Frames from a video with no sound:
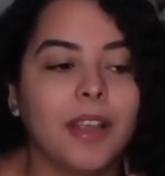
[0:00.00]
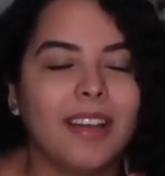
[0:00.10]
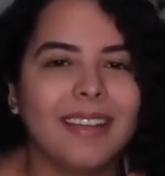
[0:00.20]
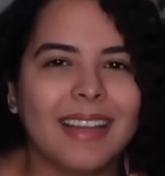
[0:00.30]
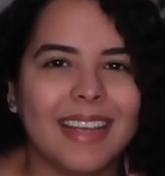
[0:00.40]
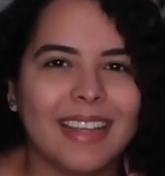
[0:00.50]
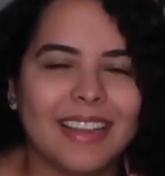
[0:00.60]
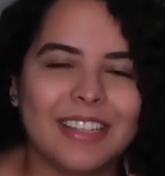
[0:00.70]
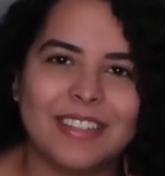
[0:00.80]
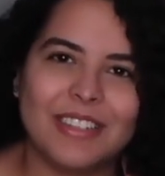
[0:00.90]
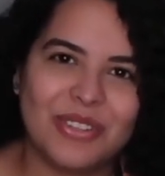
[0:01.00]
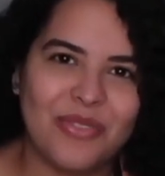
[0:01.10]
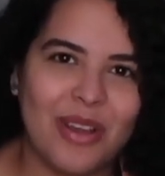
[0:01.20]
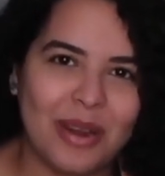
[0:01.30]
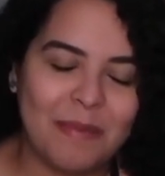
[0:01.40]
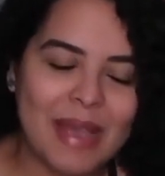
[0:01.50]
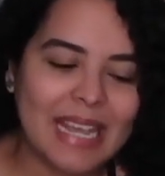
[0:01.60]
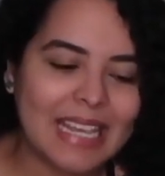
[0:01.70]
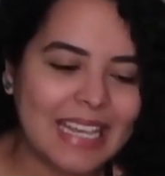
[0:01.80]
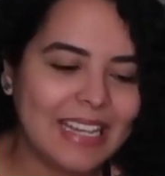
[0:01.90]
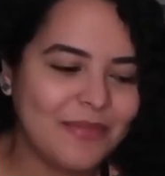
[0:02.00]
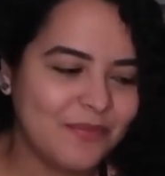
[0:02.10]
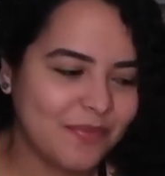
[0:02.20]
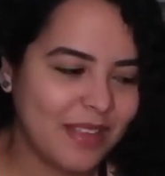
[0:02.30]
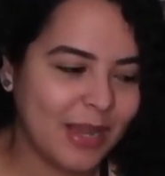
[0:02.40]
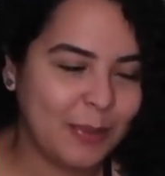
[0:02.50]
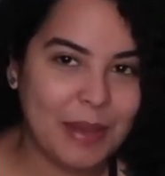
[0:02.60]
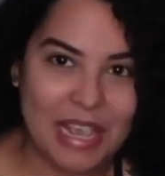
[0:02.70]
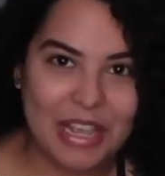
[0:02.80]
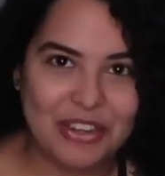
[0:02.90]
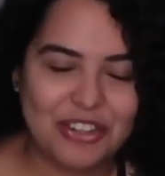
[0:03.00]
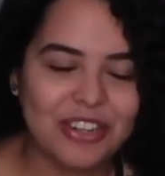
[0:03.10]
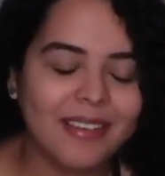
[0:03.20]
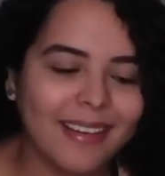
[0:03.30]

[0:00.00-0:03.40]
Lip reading: unlike the Siobhan and Maggie 9-page